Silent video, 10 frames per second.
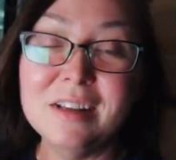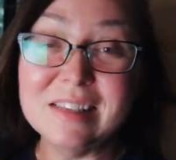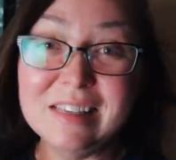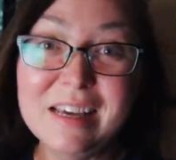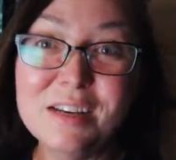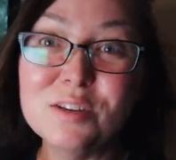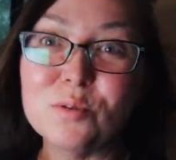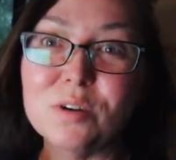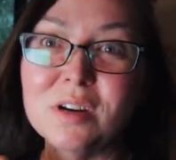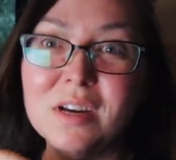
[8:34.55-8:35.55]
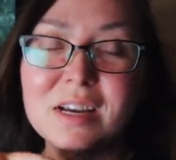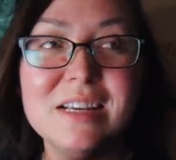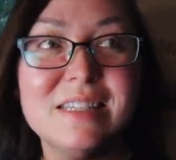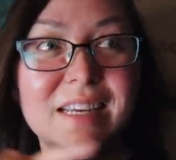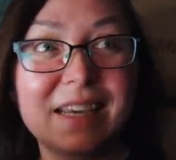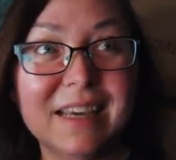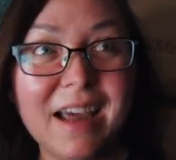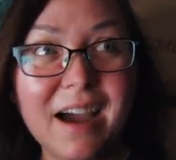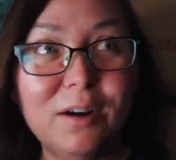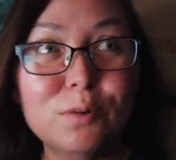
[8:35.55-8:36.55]
the sliding door, to get
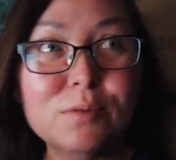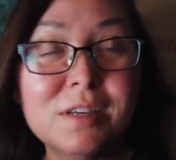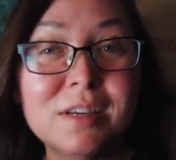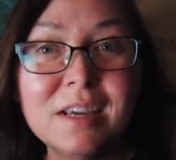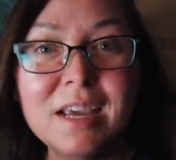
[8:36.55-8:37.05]
out.